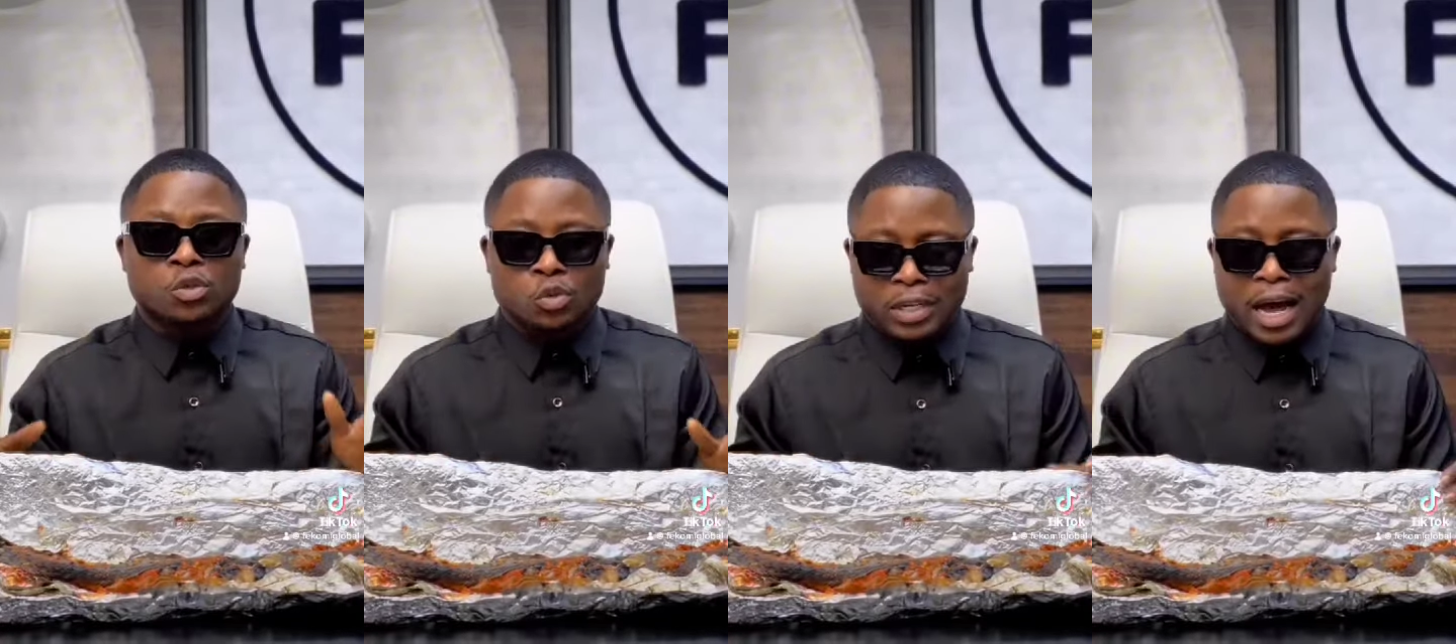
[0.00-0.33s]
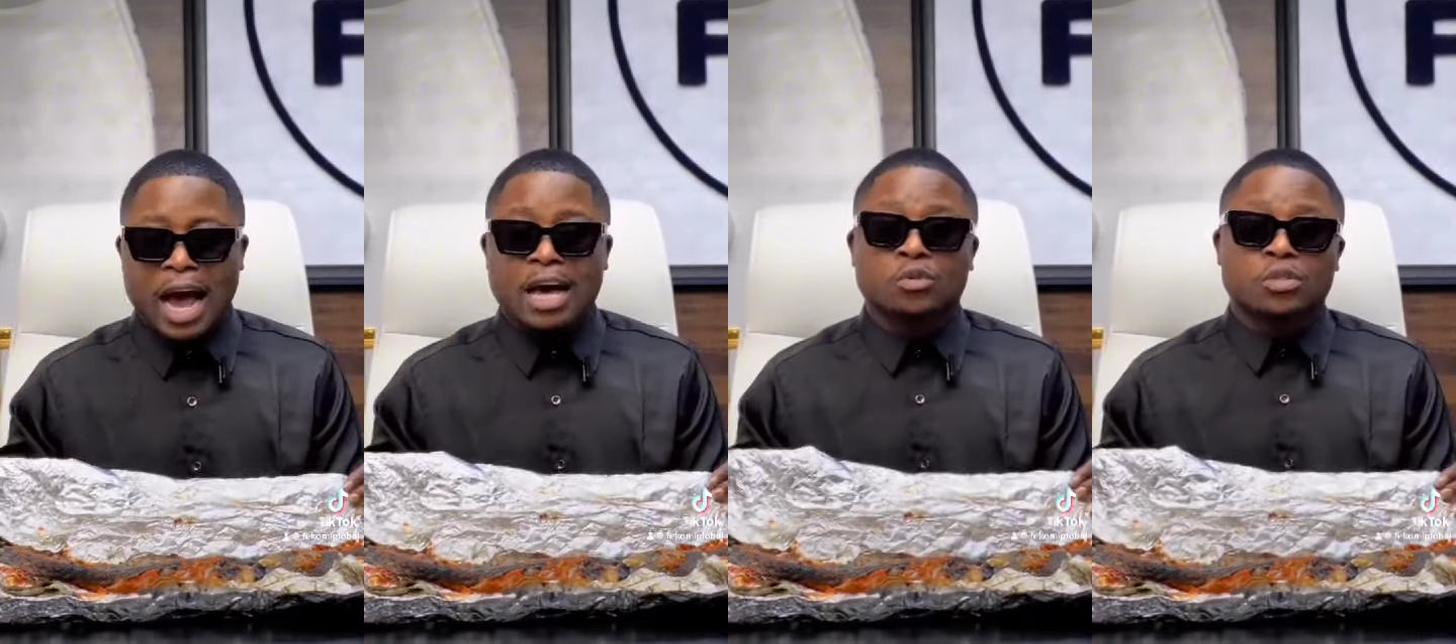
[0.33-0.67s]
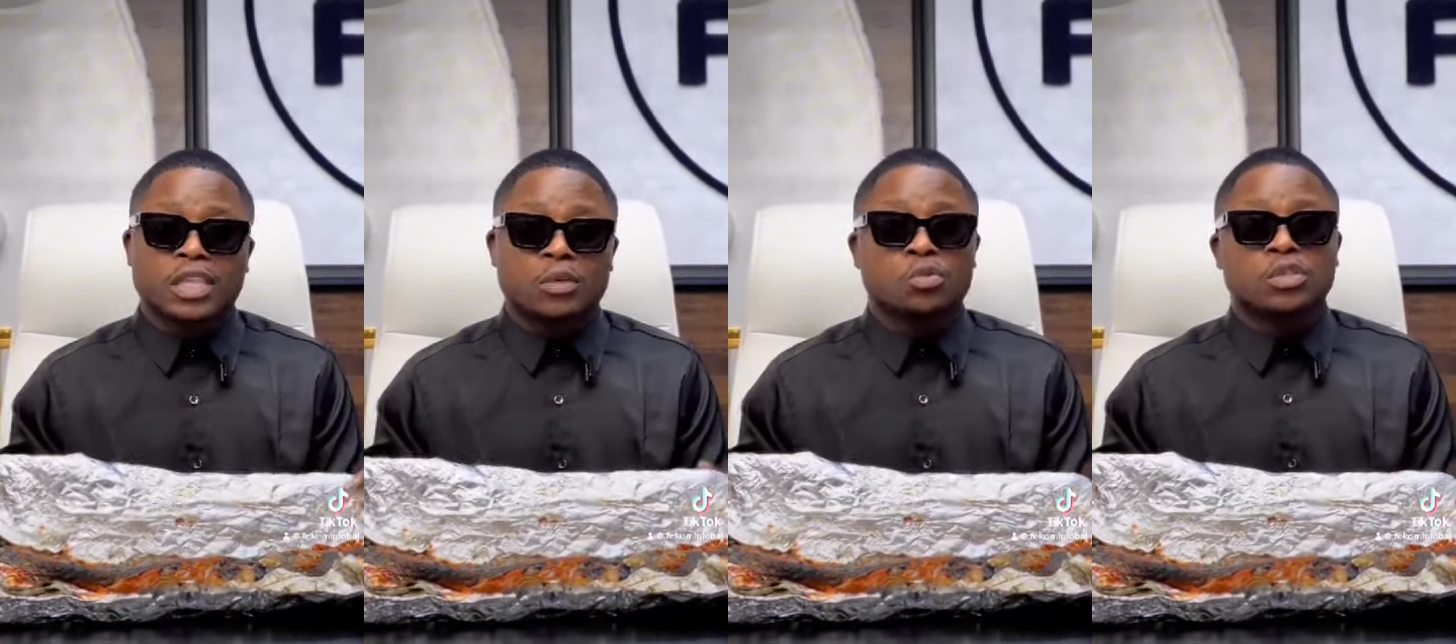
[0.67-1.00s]
issues that are
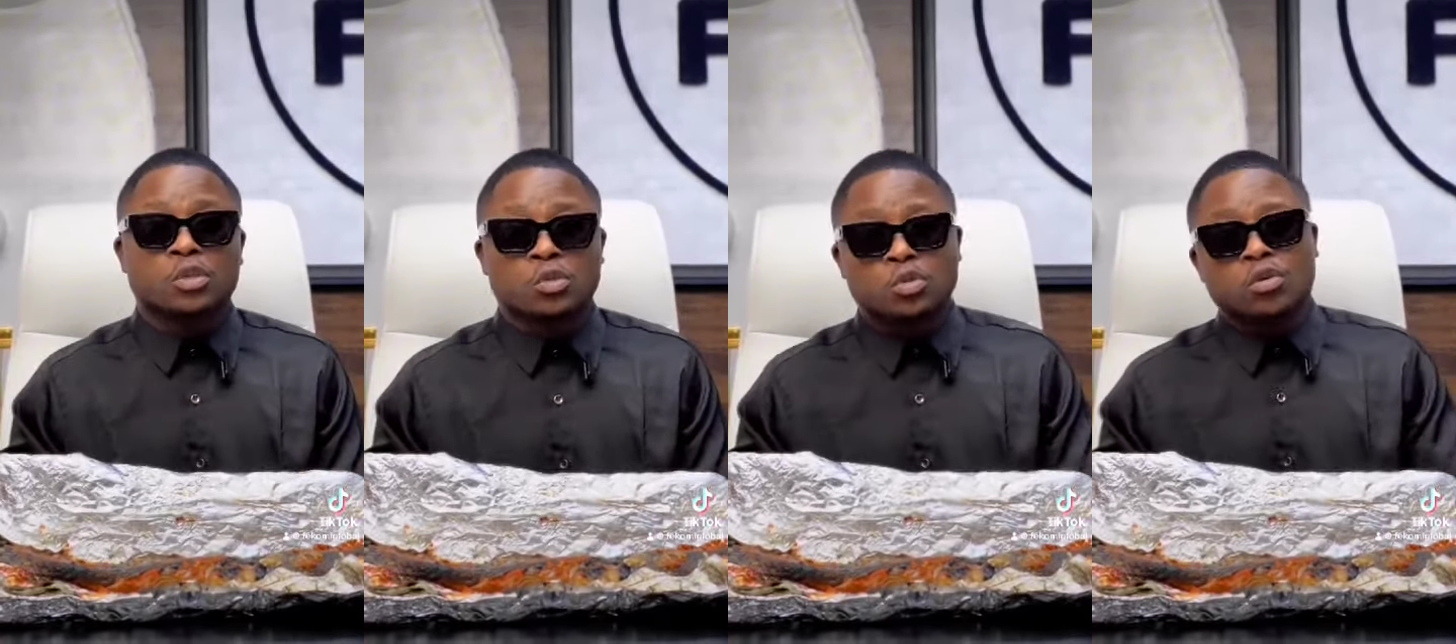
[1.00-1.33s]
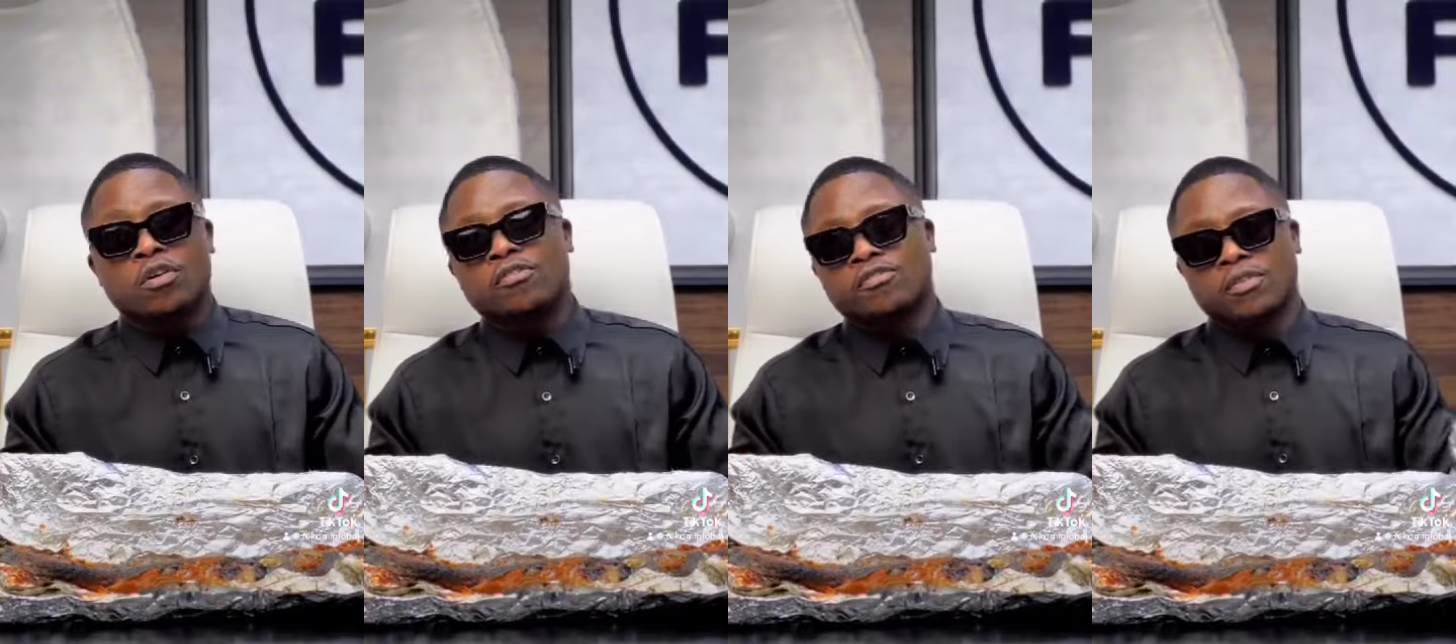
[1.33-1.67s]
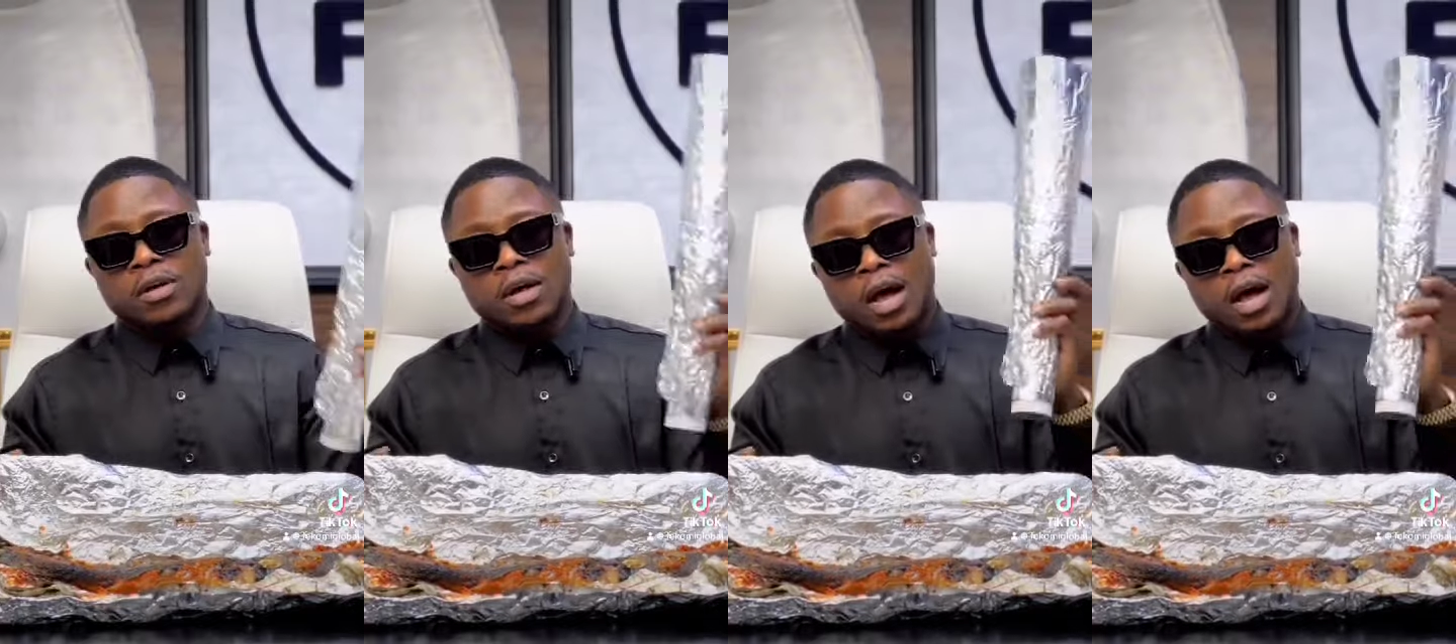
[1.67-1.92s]
associated with the use of